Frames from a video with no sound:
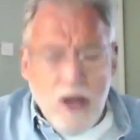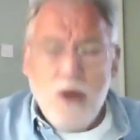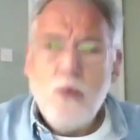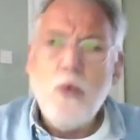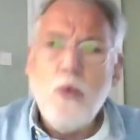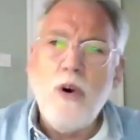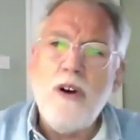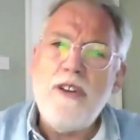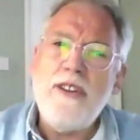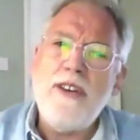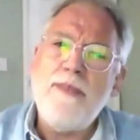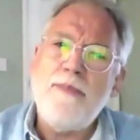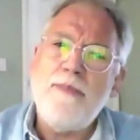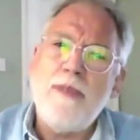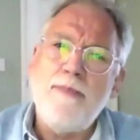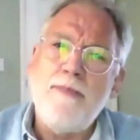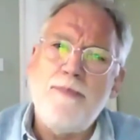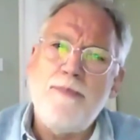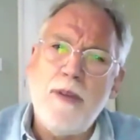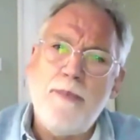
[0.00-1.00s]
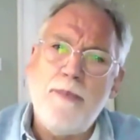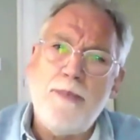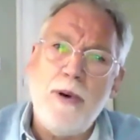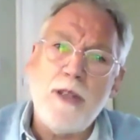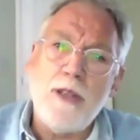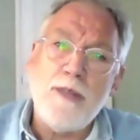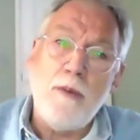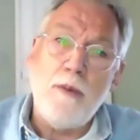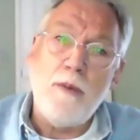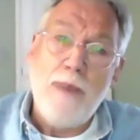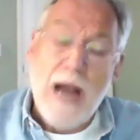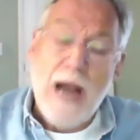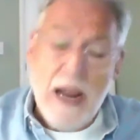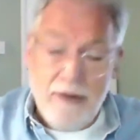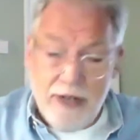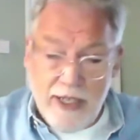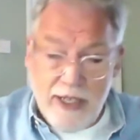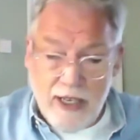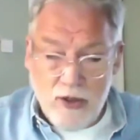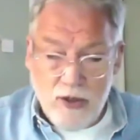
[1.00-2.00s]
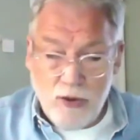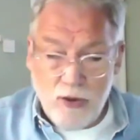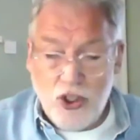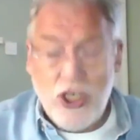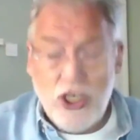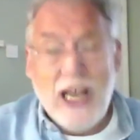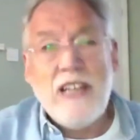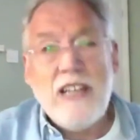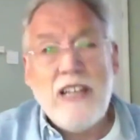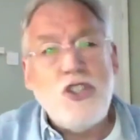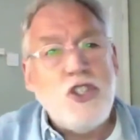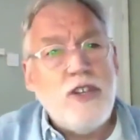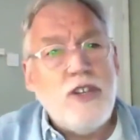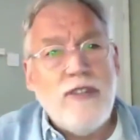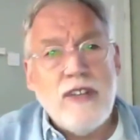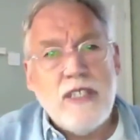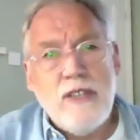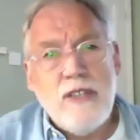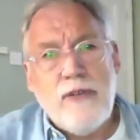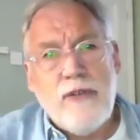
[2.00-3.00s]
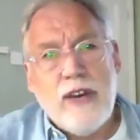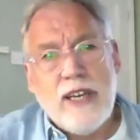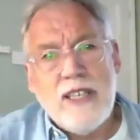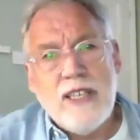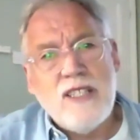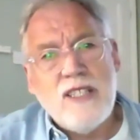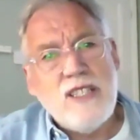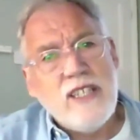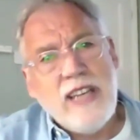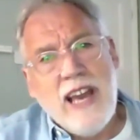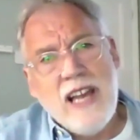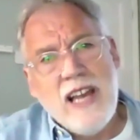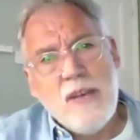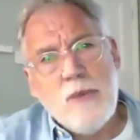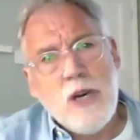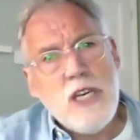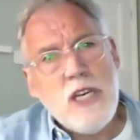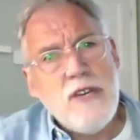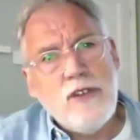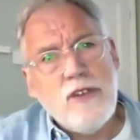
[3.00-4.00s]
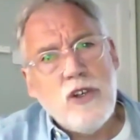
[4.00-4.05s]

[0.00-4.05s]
what are the possible barriers or challenges you've had to face to get where you've